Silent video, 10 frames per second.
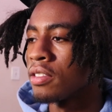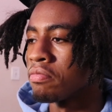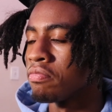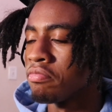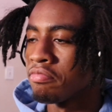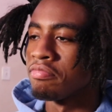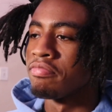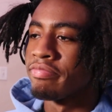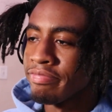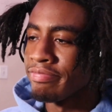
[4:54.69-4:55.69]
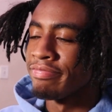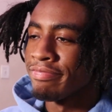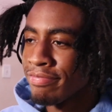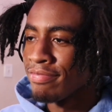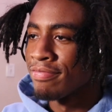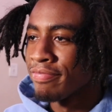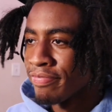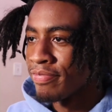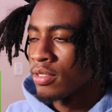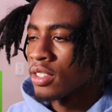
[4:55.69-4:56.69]
Four three what's good,
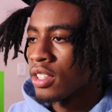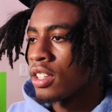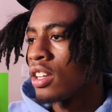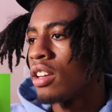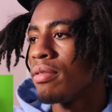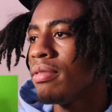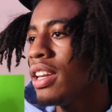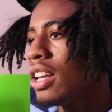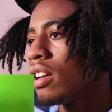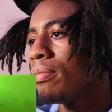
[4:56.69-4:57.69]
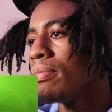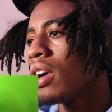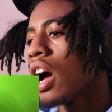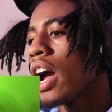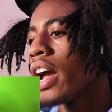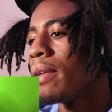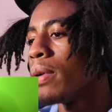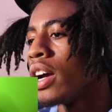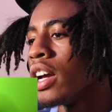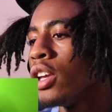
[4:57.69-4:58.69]
everybody? This video right here brought to you by. All right,
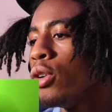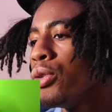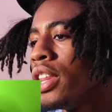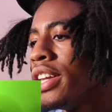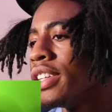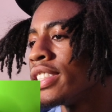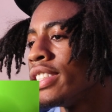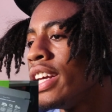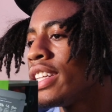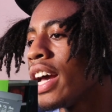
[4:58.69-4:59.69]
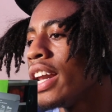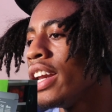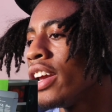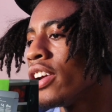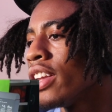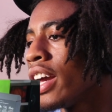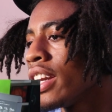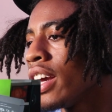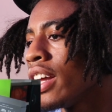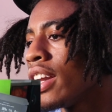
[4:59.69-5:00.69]
bro, you really just sneak that in here like
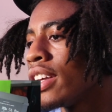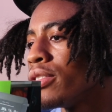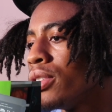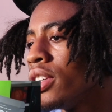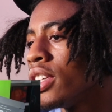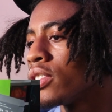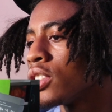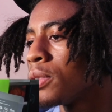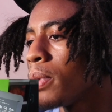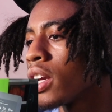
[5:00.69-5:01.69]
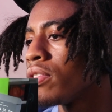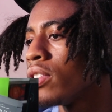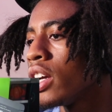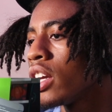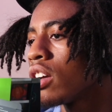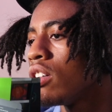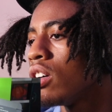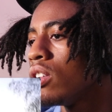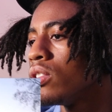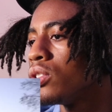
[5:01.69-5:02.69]
that. That's real disrespectful. I ain't
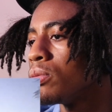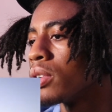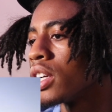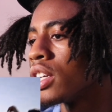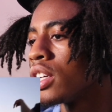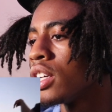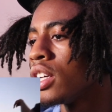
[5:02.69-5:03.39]
gonna hold you.